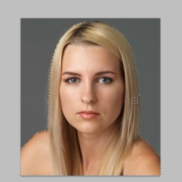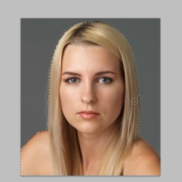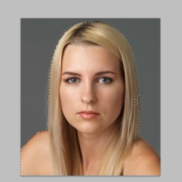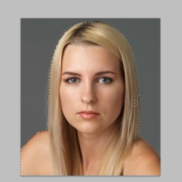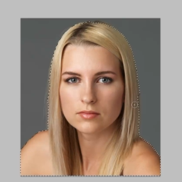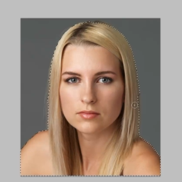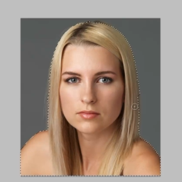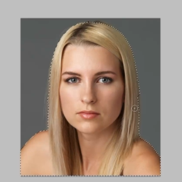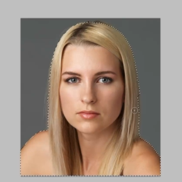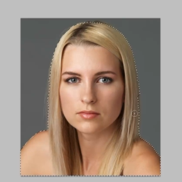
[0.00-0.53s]

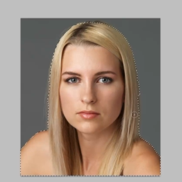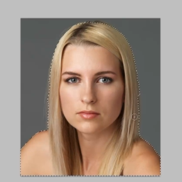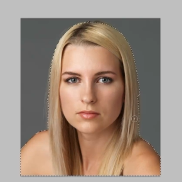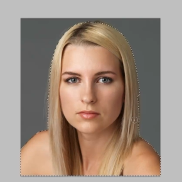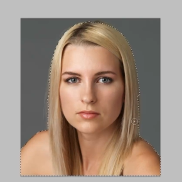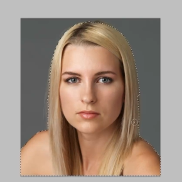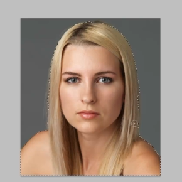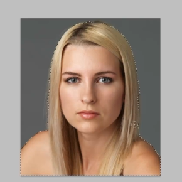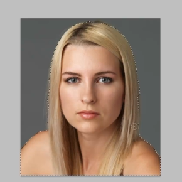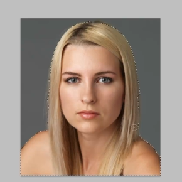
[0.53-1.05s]

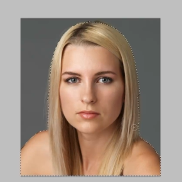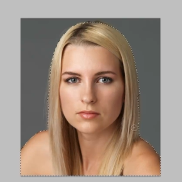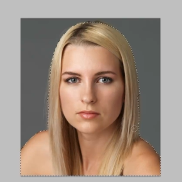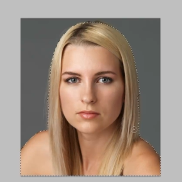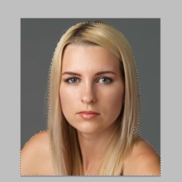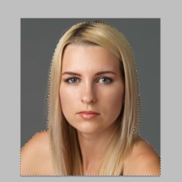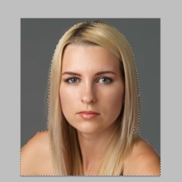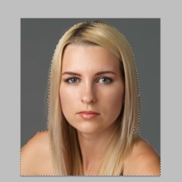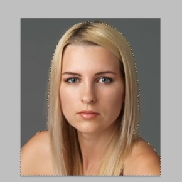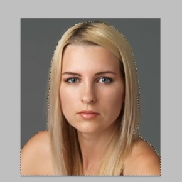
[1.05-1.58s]

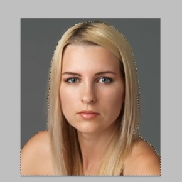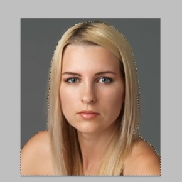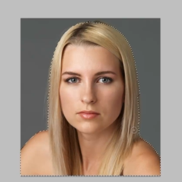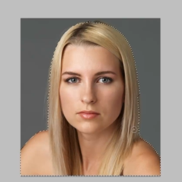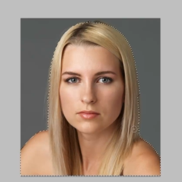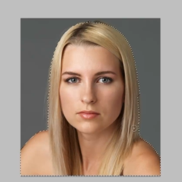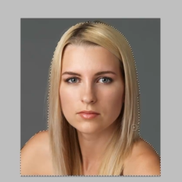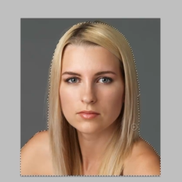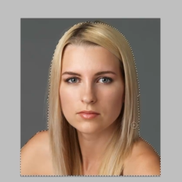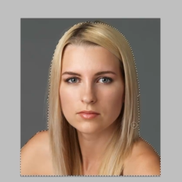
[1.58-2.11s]

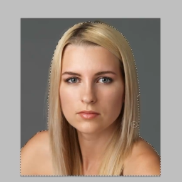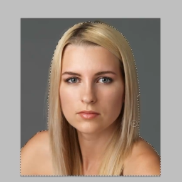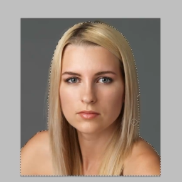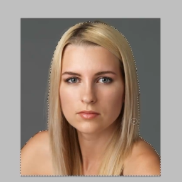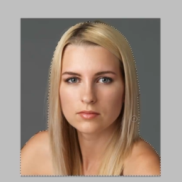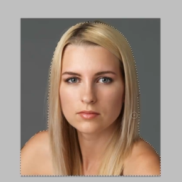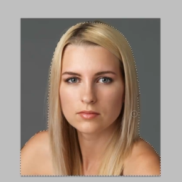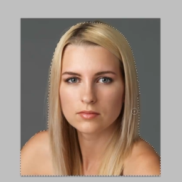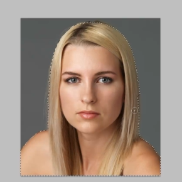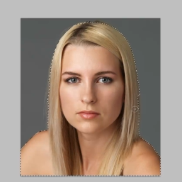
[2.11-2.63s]

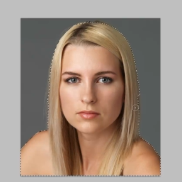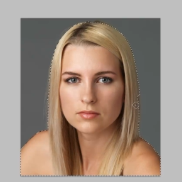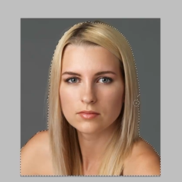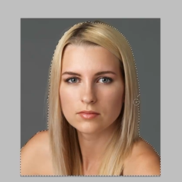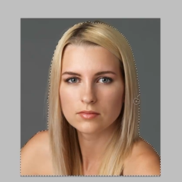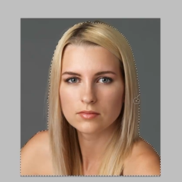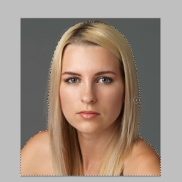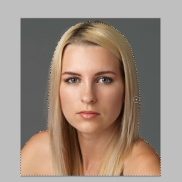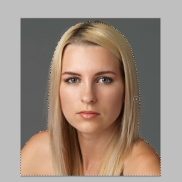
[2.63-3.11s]
No one is speaking in this clip.